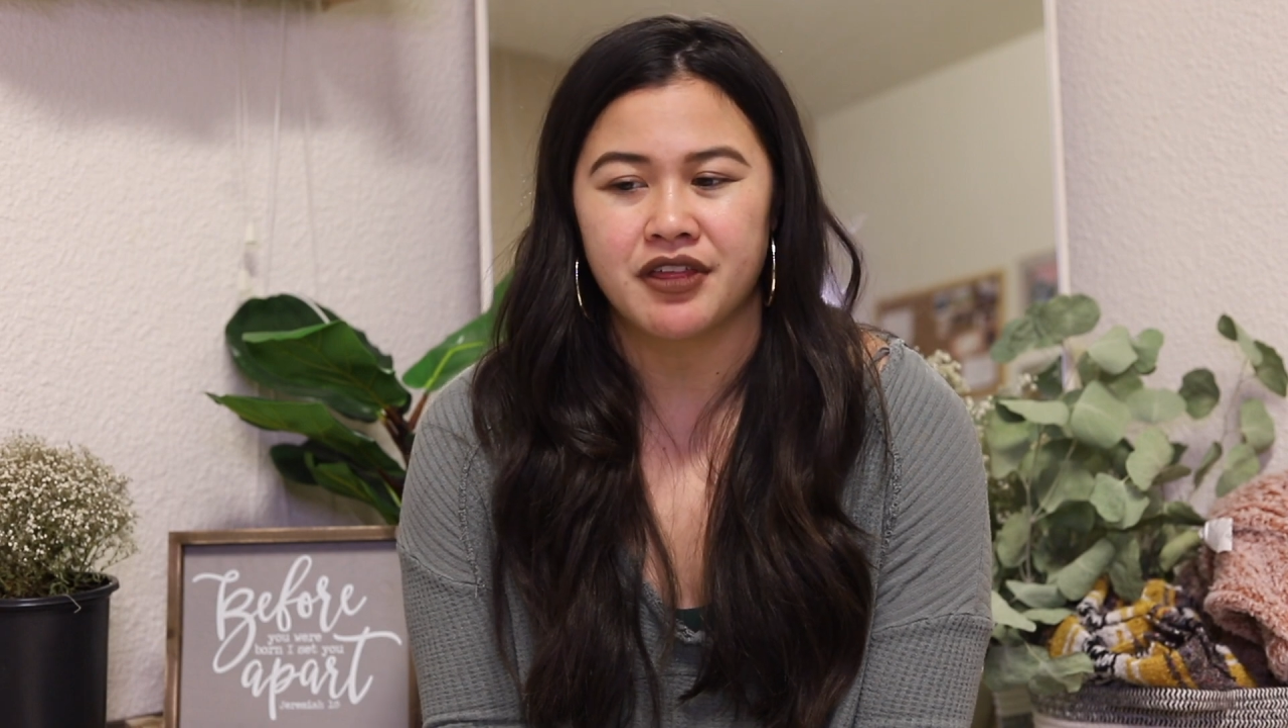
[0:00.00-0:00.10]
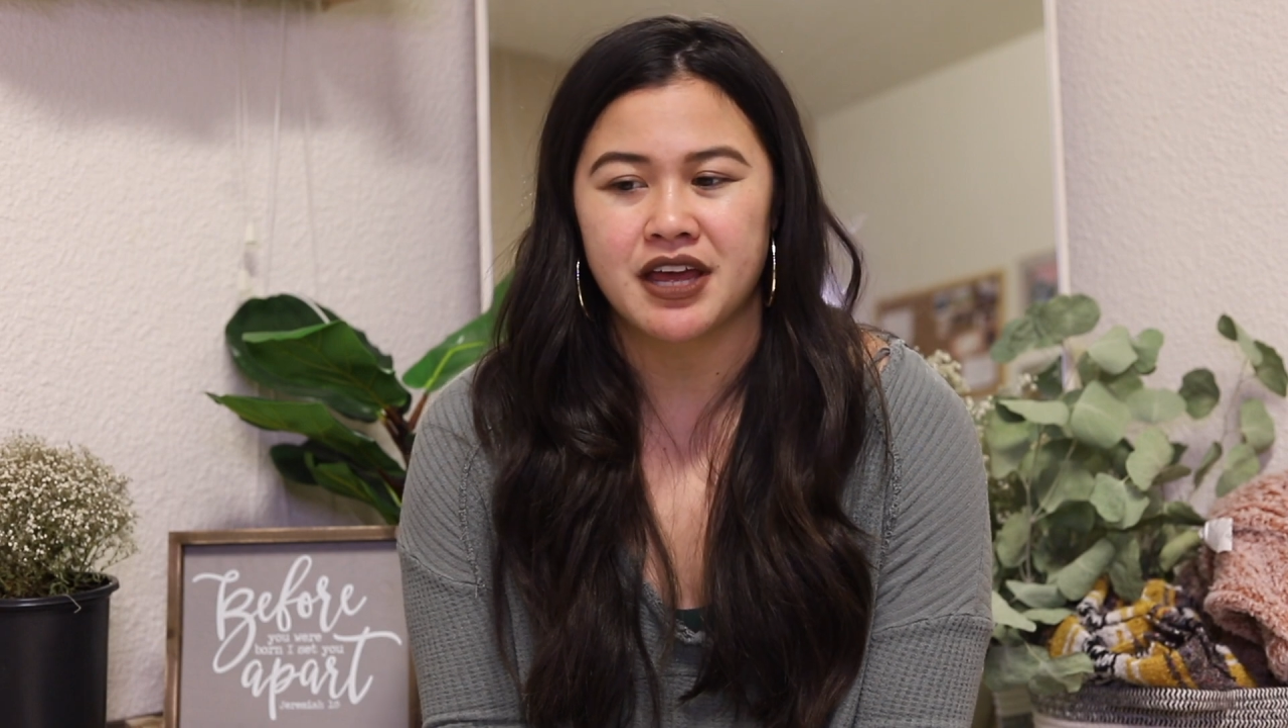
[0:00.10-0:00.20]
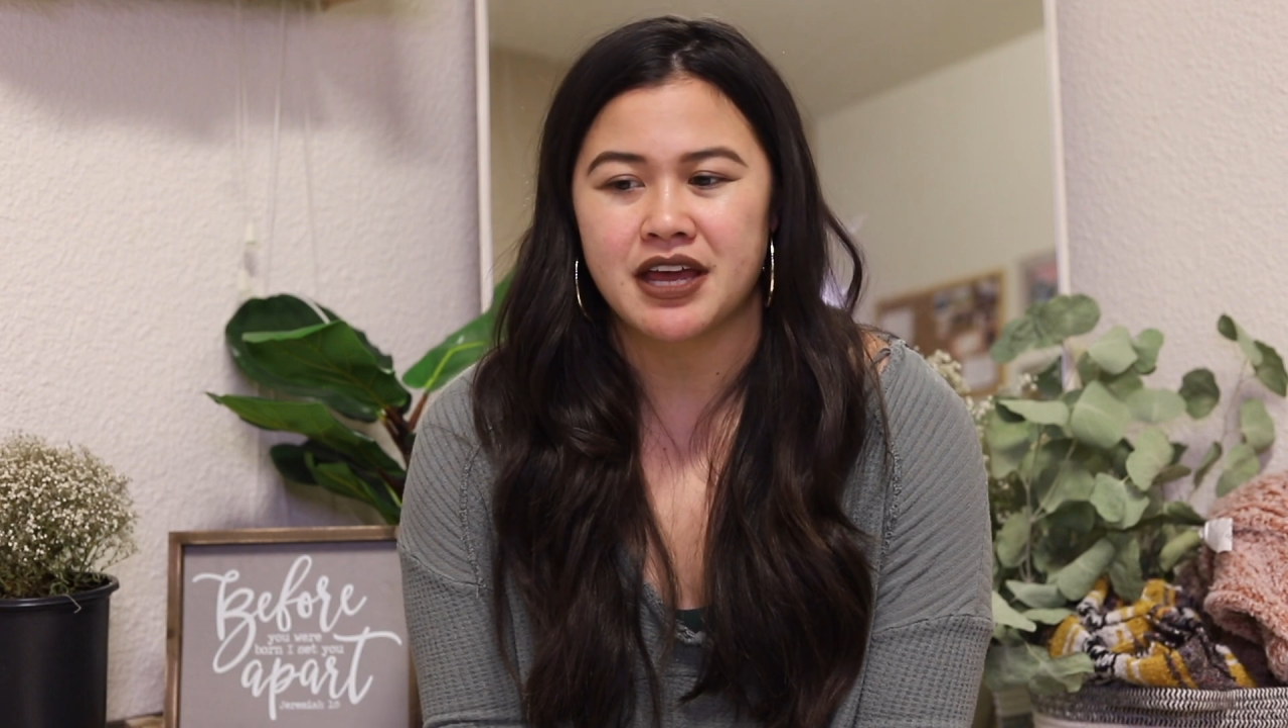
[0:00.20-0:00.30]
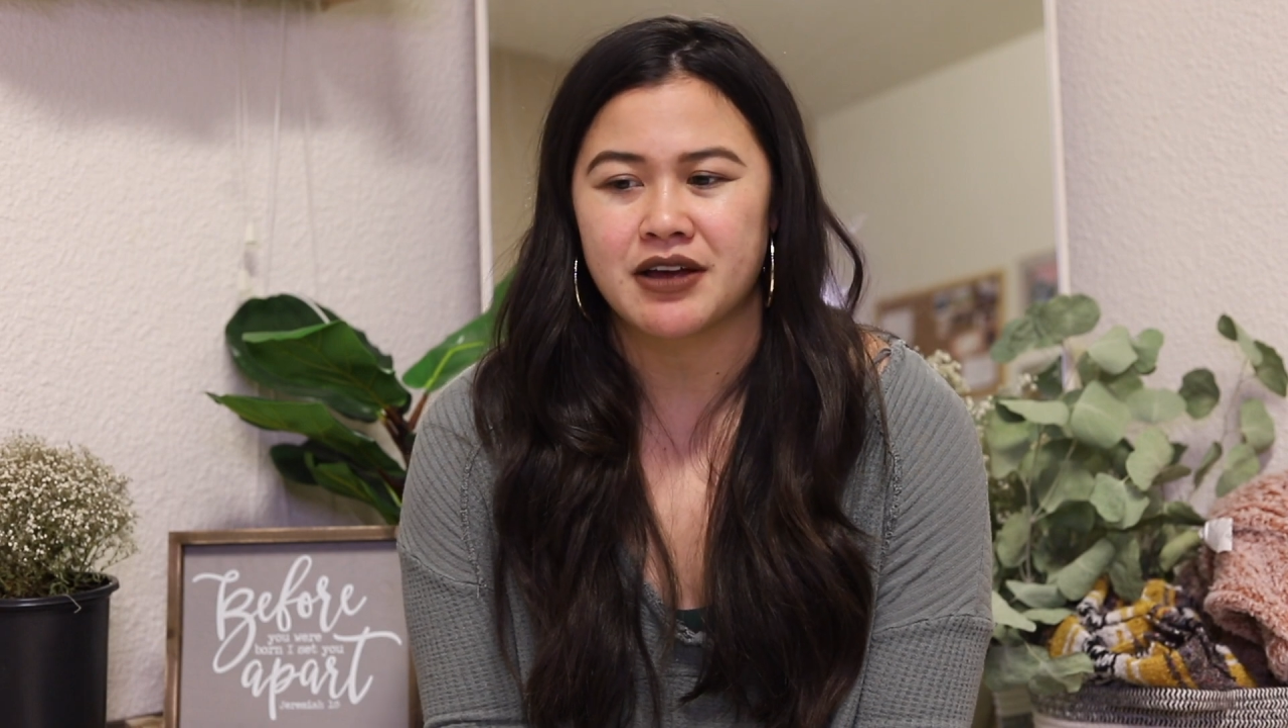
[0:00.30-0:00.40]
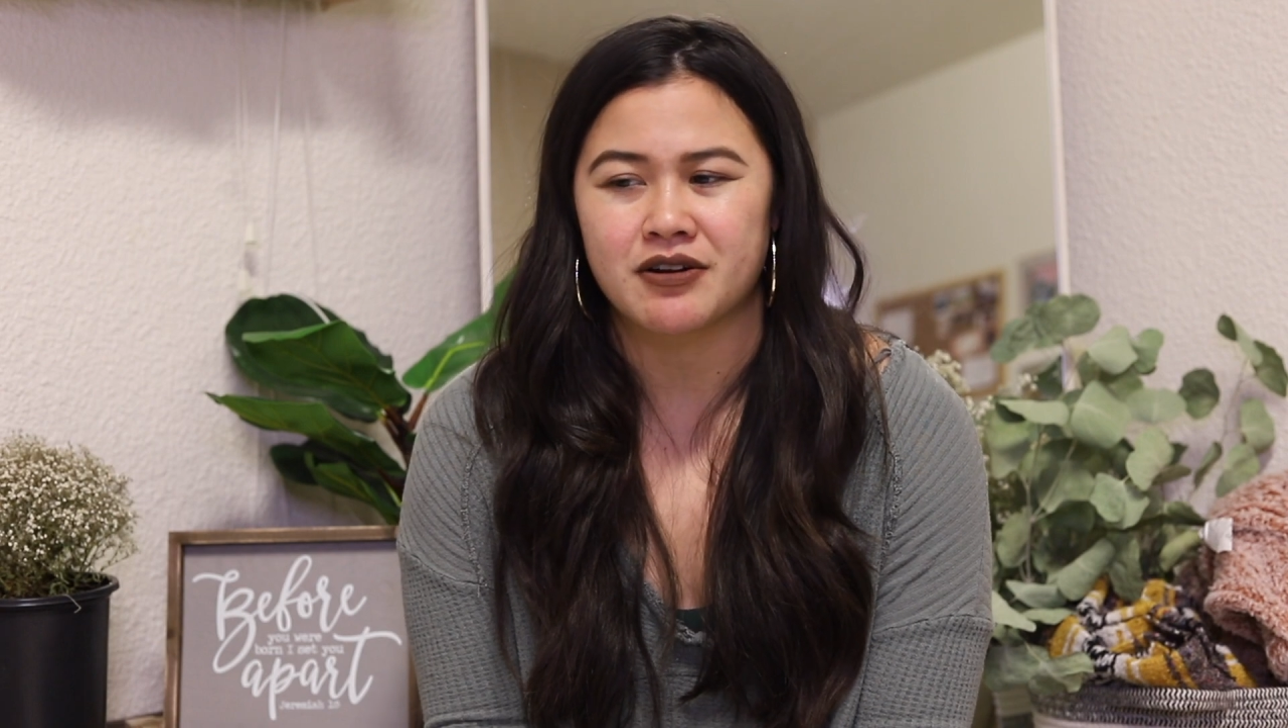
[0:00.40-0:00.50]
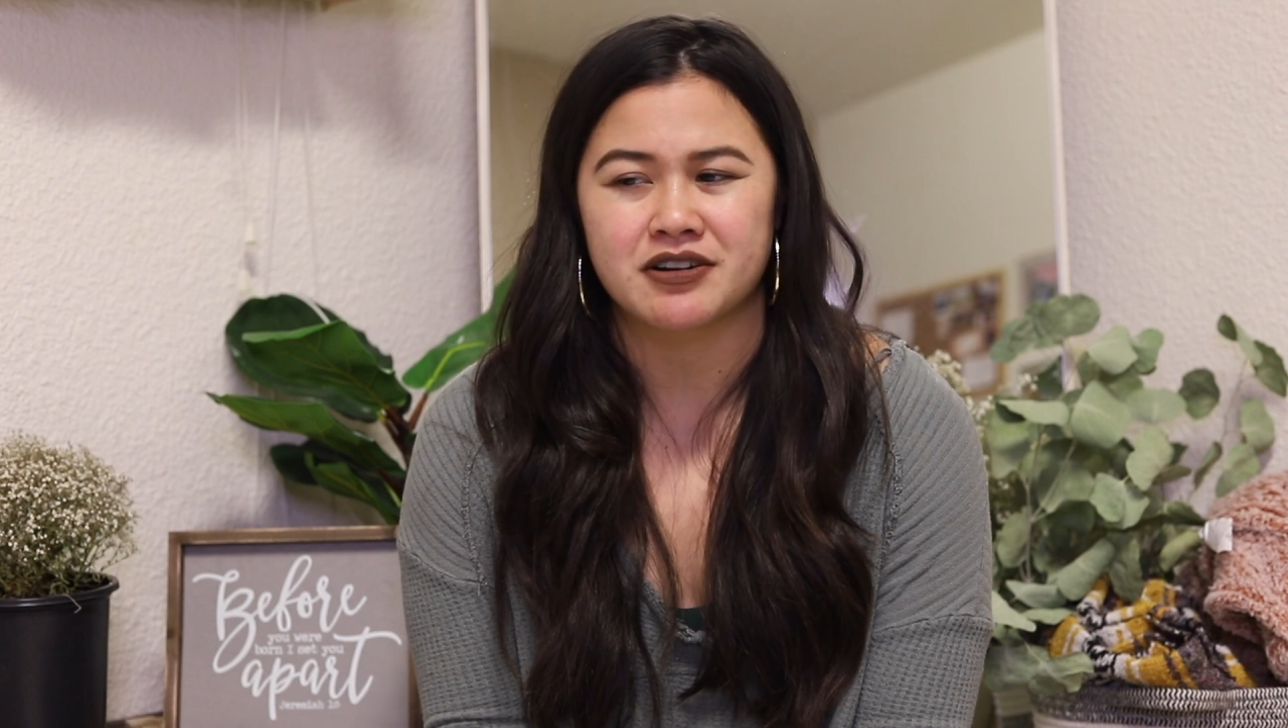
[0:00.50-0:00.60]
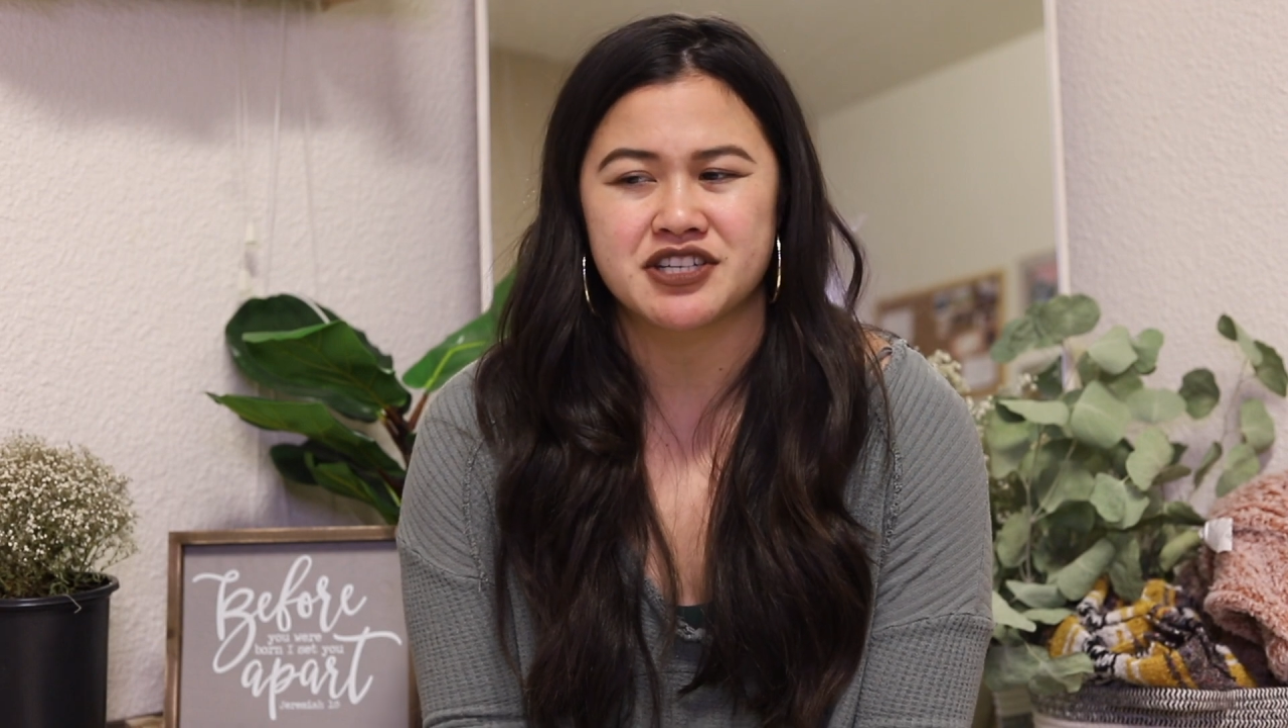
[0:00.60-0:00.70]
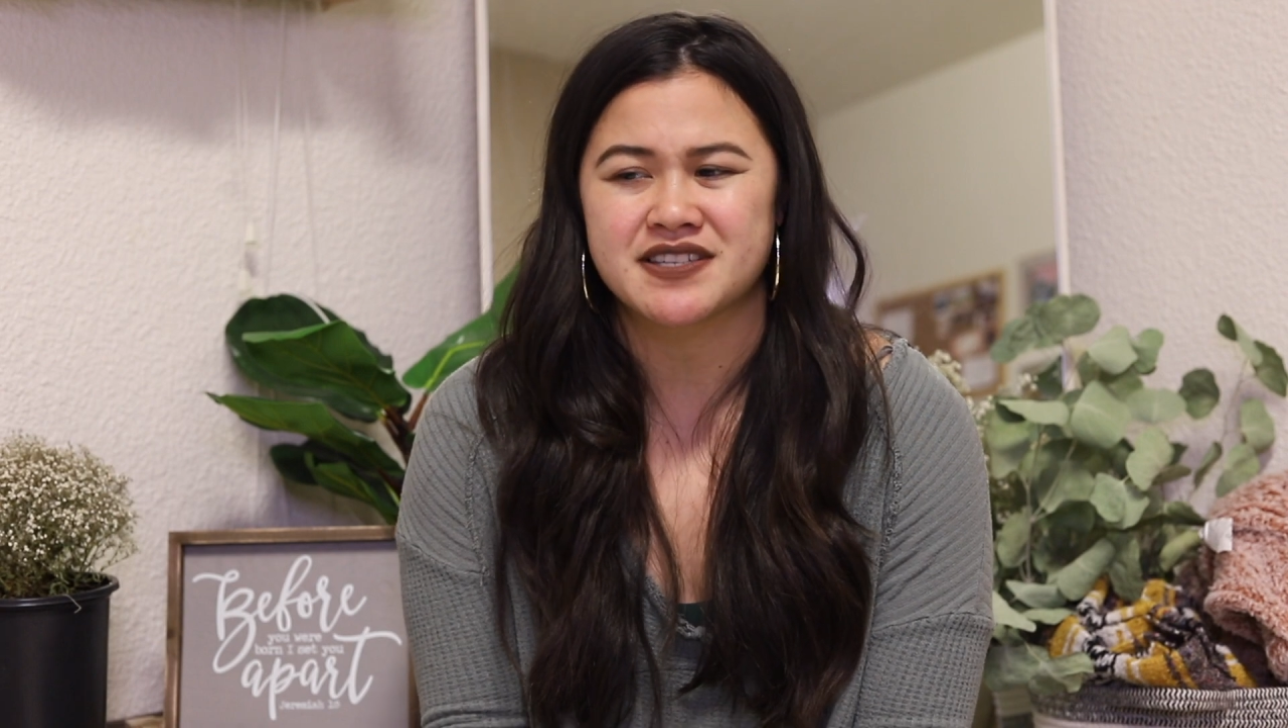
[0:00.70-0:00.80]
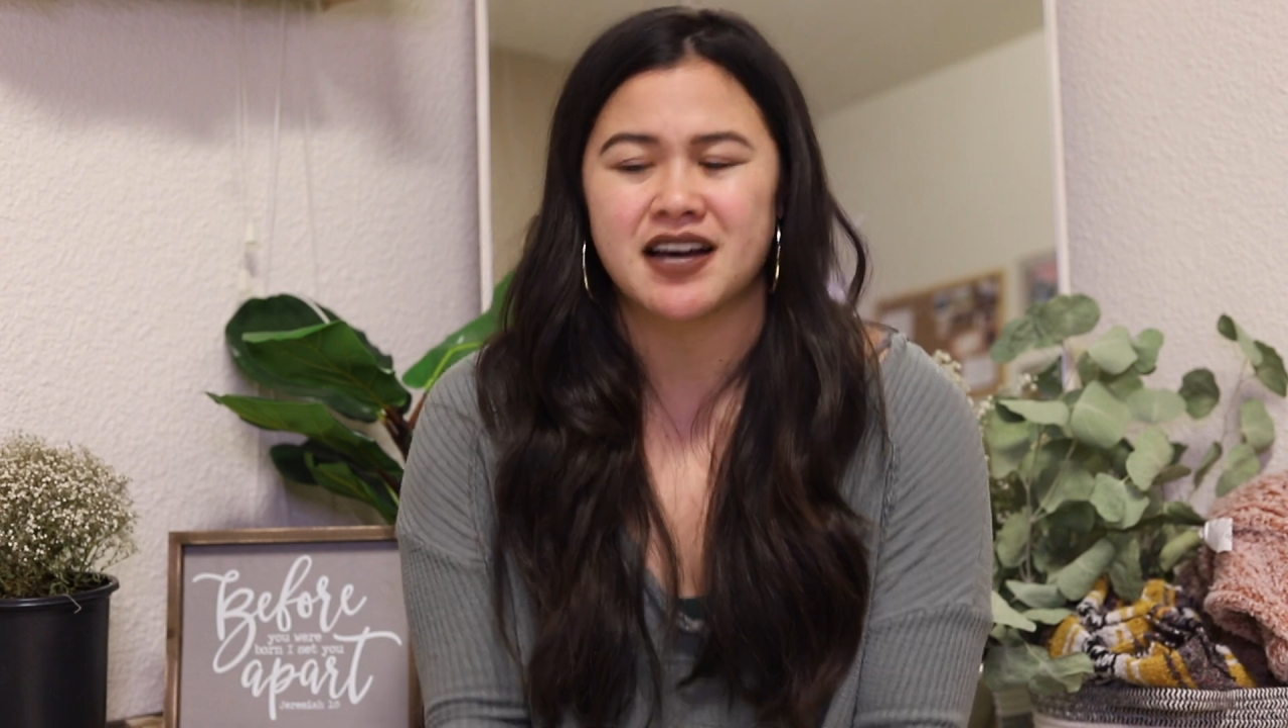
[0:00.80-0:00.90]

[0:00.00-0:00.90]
thing or just